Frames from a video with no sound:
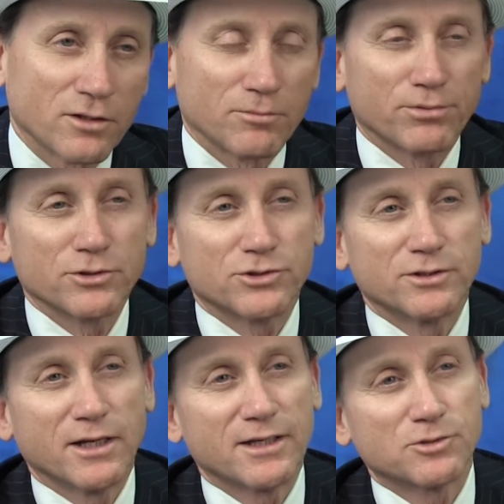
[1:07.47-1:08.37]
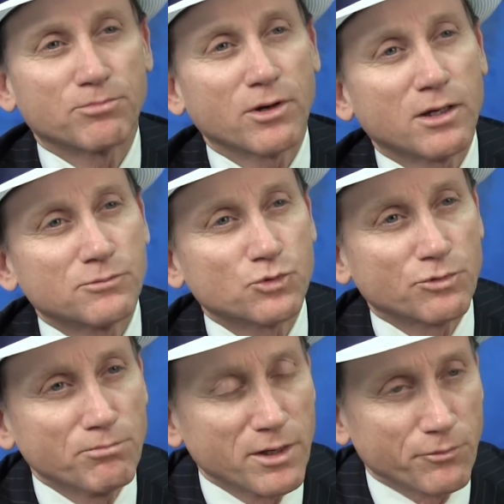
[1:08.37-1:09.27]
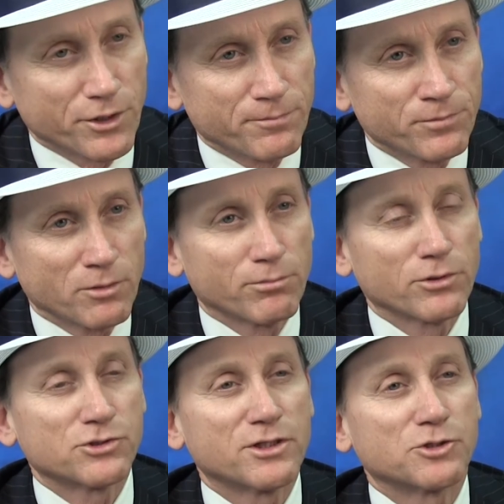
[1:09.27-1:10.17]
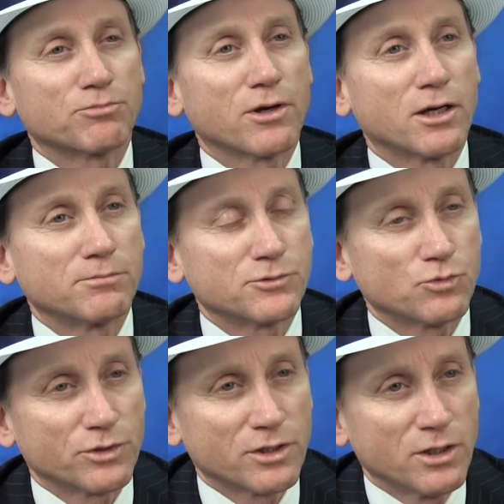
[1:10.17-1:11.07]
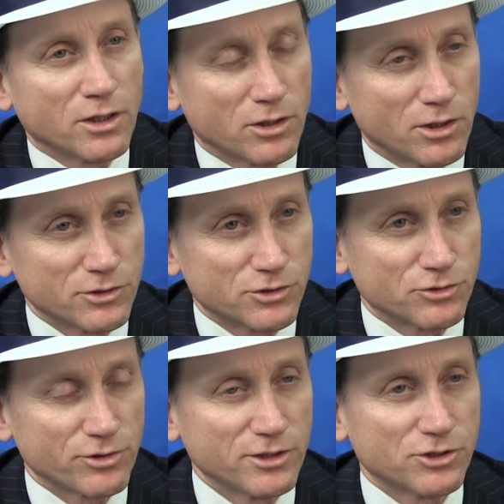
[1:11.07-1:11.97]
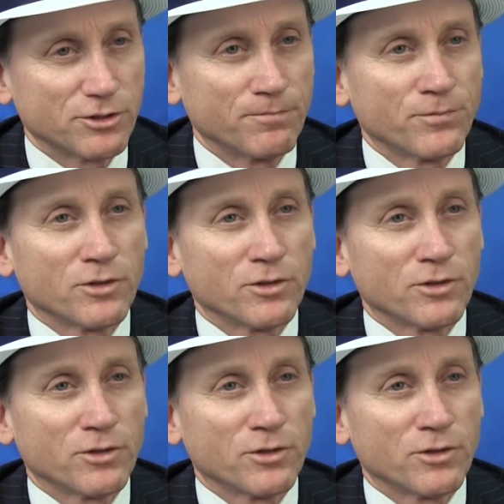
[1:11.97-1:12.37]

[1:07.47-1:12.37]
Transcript: The person has problems with memory. The person has problems with concentration.